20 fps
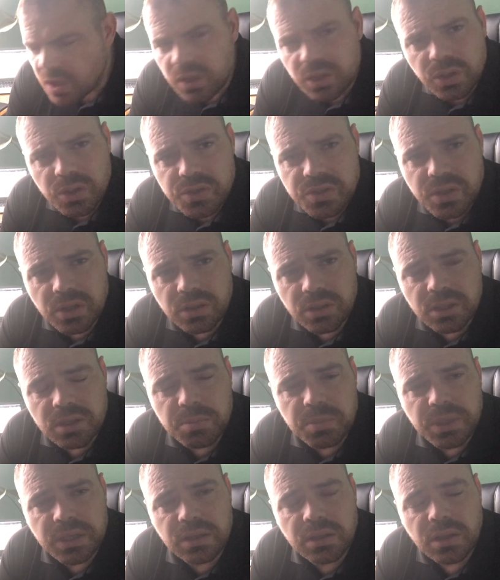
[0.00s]
certainly
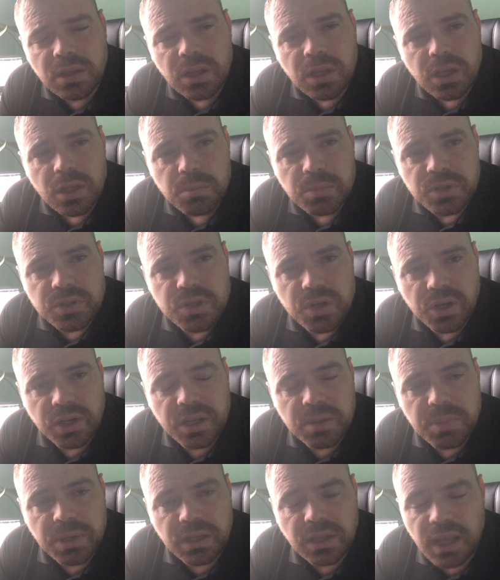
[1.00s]
be sure to
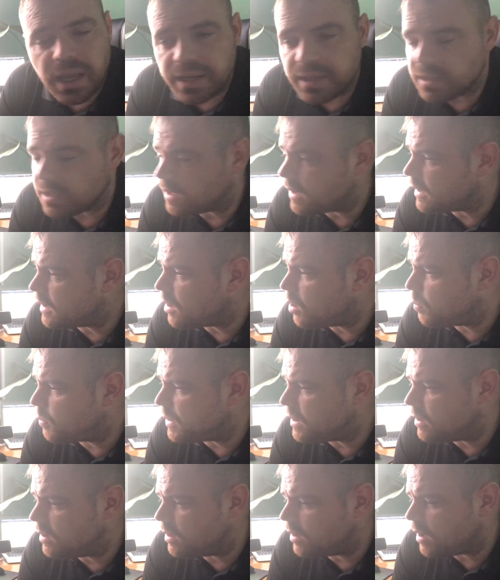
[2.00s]
give me a like, and I'll
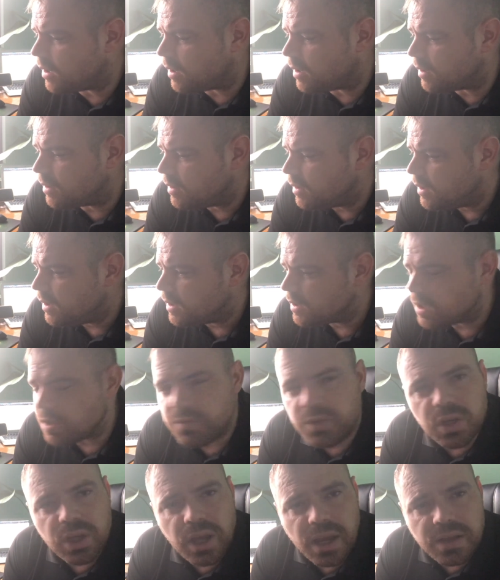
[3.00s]
be
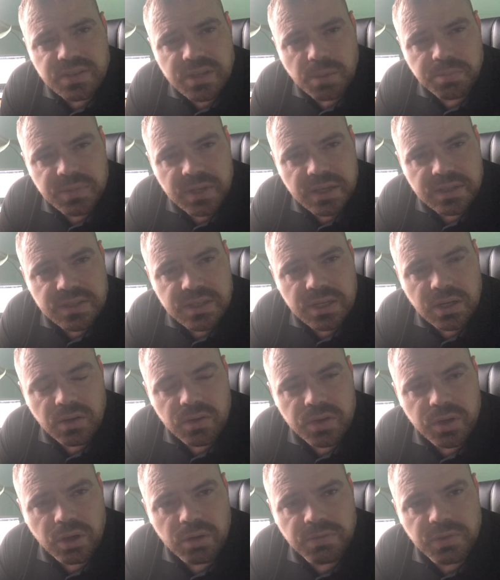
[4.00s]
giving you guys updates here in
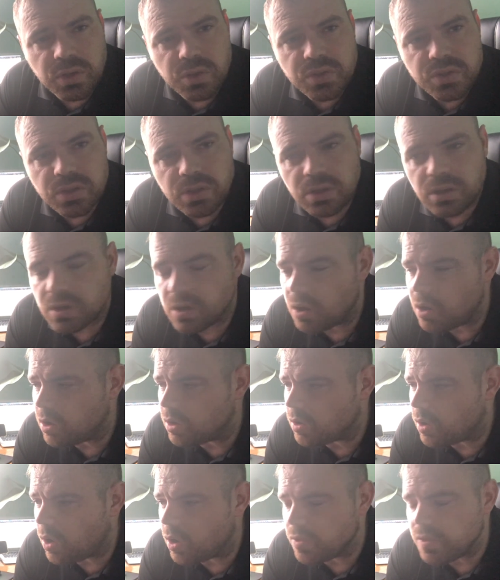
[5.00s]
the near future
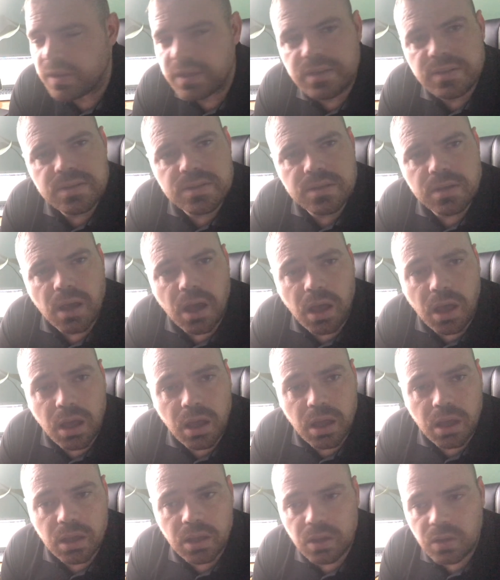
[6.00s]
on these,
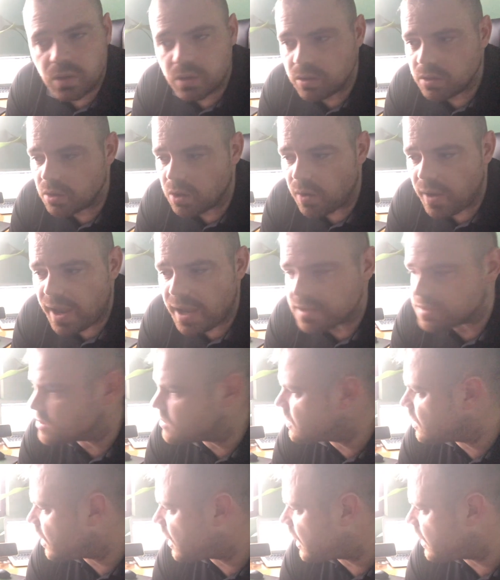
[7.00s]

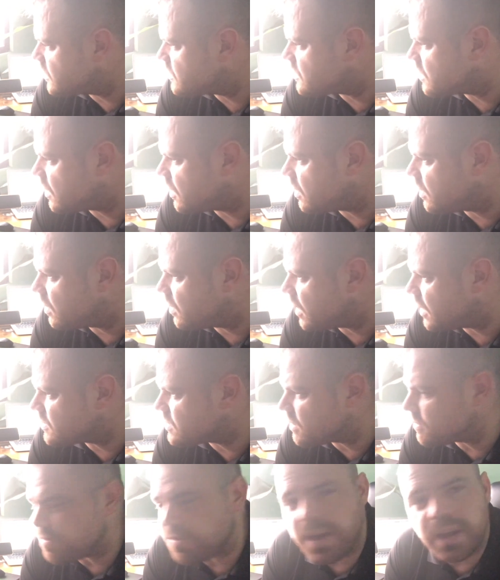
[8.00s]
as
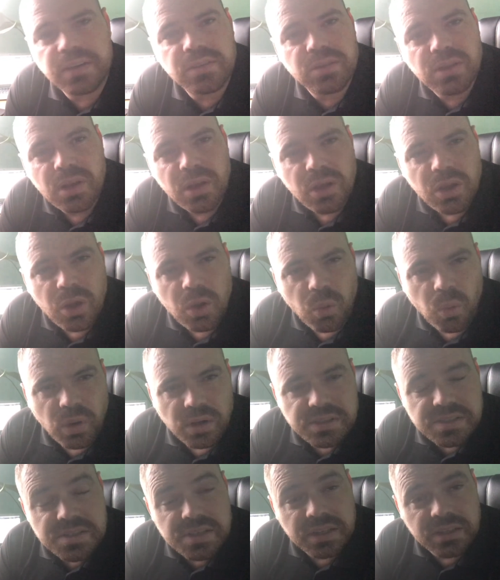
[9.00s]
I find
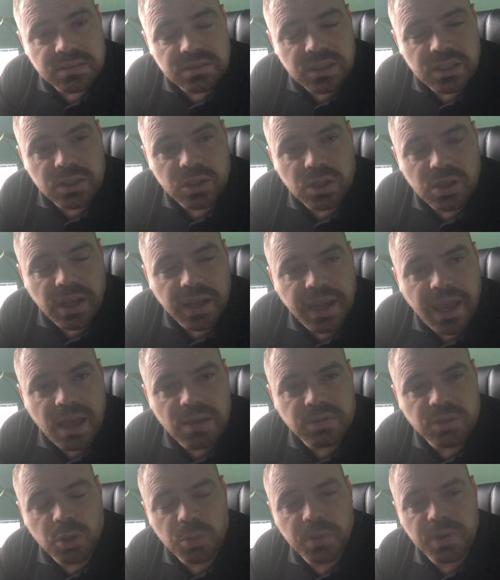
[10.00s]
ones that look like have
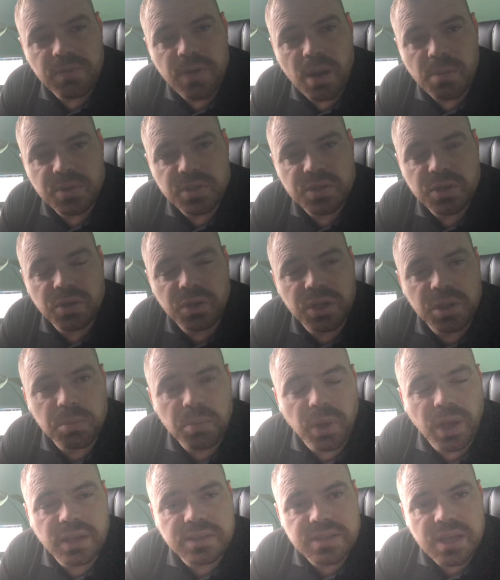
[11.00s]
a little bit of opportunity.
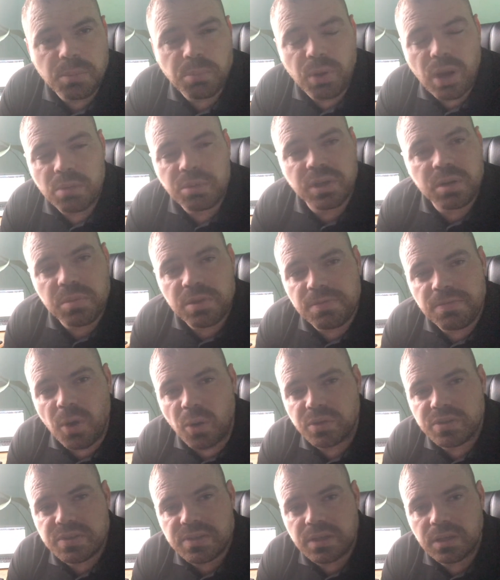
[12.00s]
But I'm probably going to be
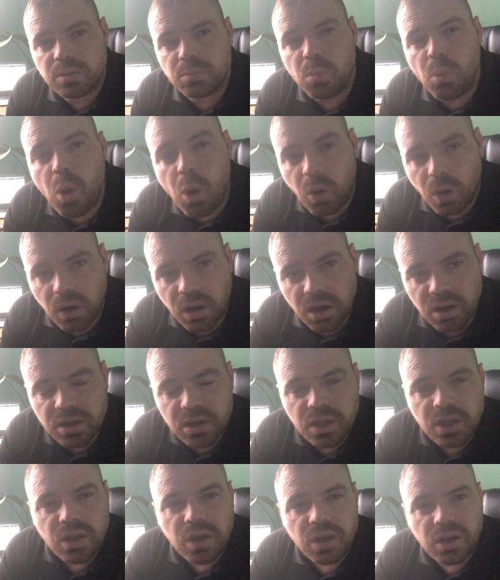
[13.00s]
focusing more
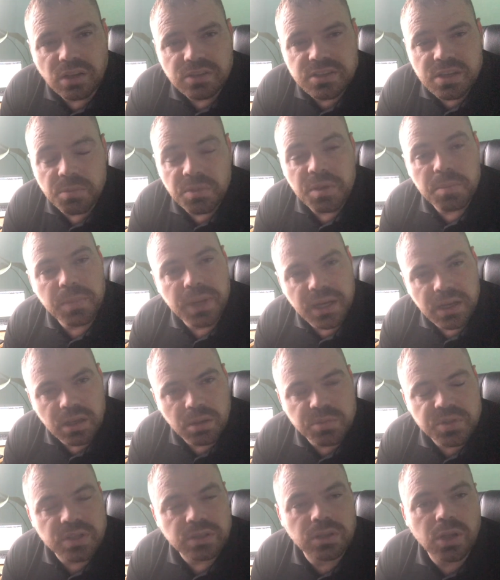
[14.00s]
on some of the
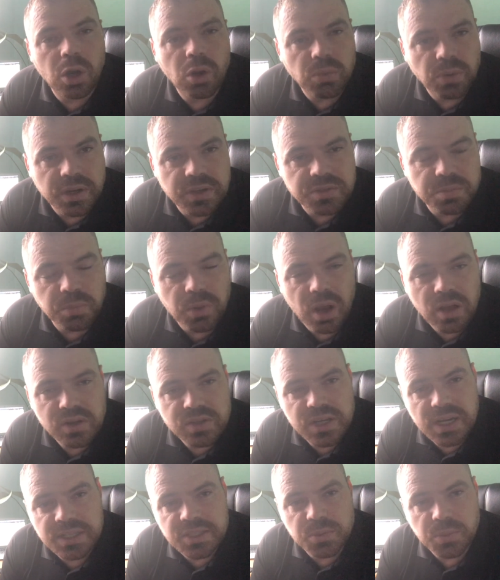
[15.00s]
medium to low risk
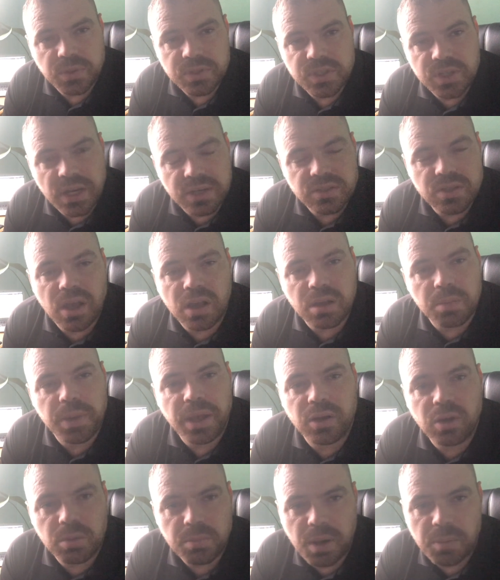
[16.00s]
projects, which I talk about
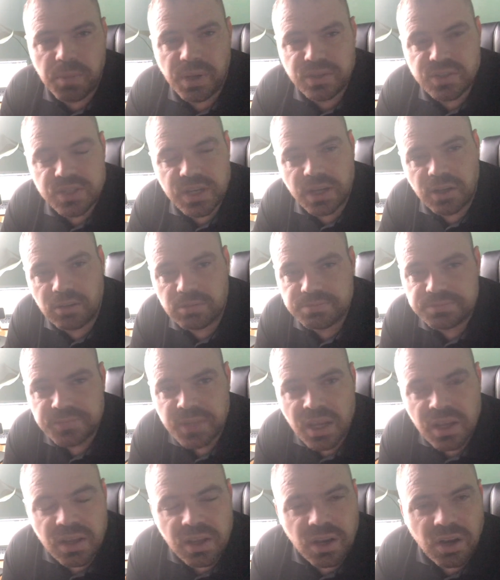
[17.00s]
on my main channel.
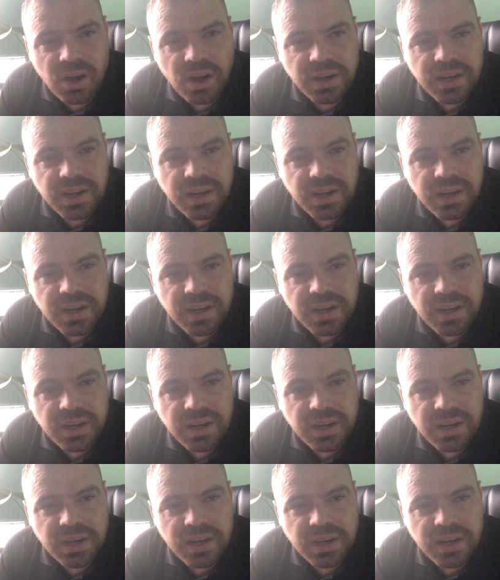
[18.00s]
All right,